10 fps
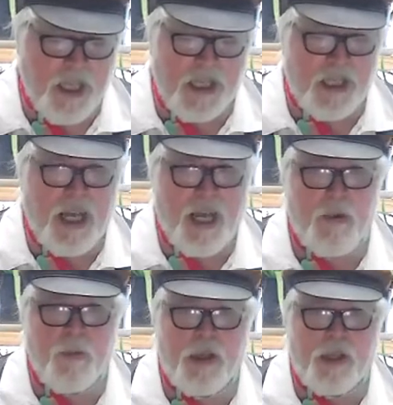The time
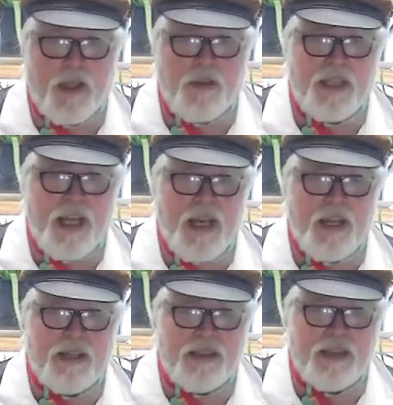to put those down
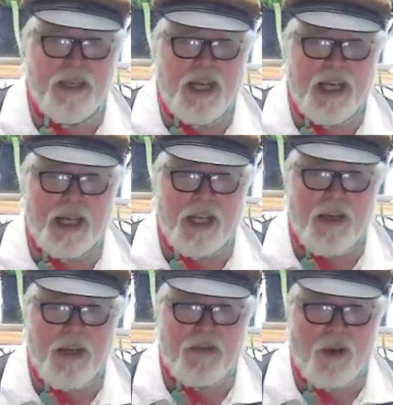is in
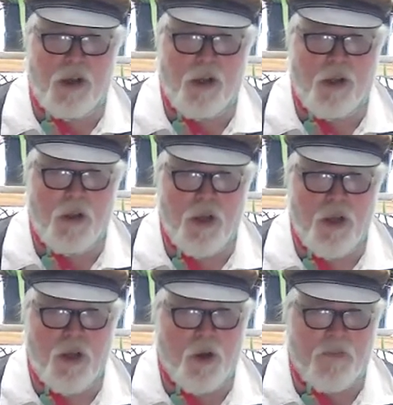late fall
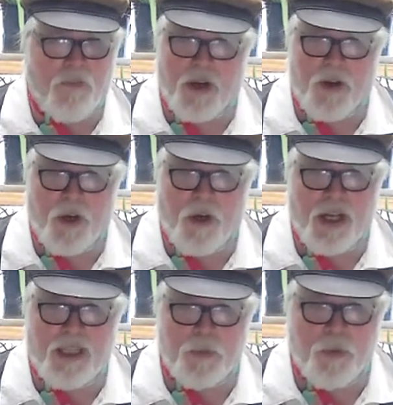or very
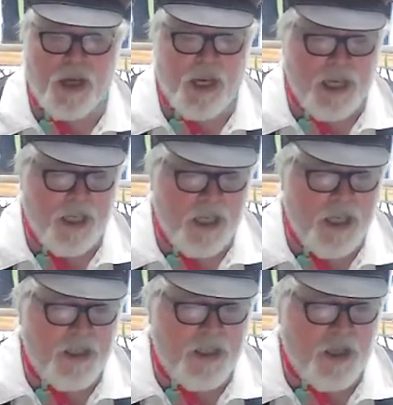early spring.
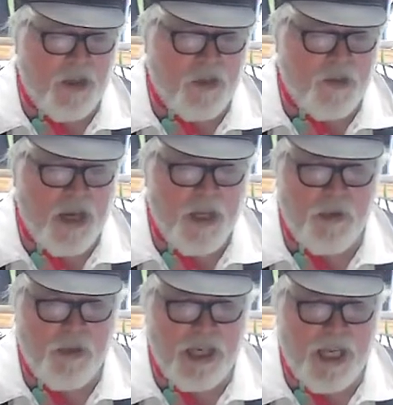So if you're trying to
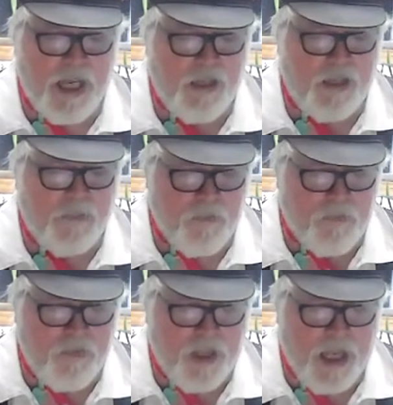put down
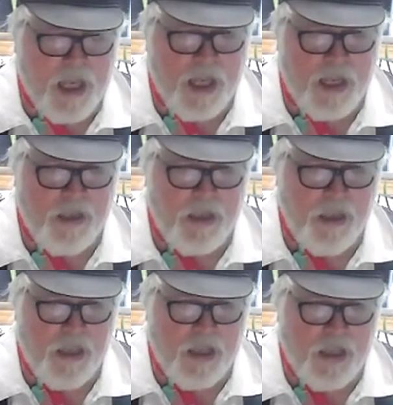
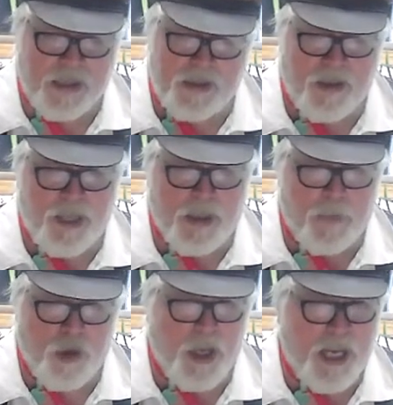and certainly
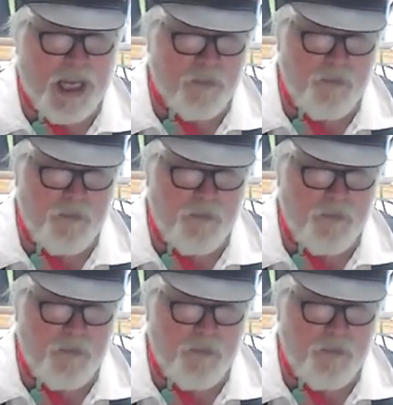preen